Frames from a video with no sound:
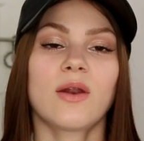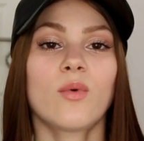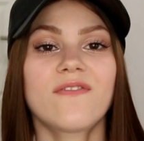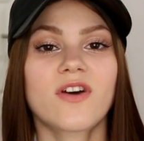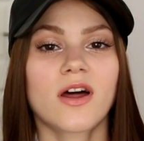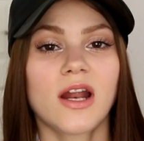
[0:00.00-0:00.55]
Then
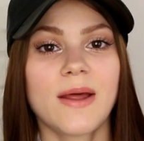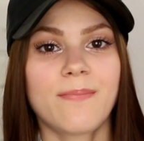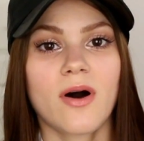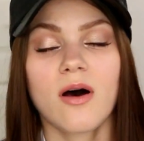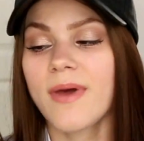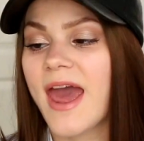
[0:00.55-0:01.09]
we've got a lip
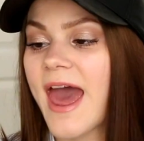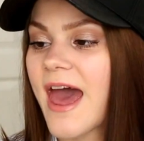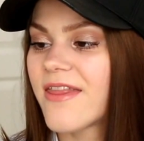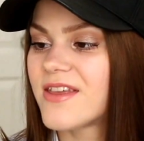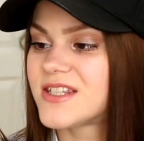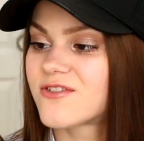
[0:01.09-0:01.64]
balm
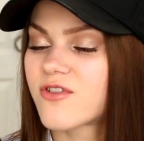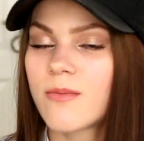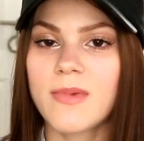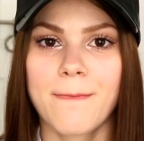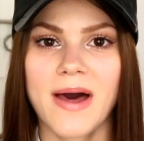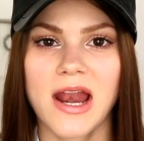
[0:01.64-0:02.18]
here. This is
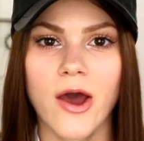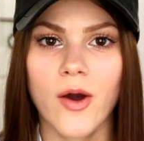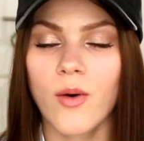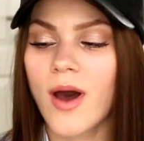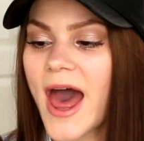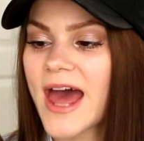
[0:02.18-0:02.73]
from Labello,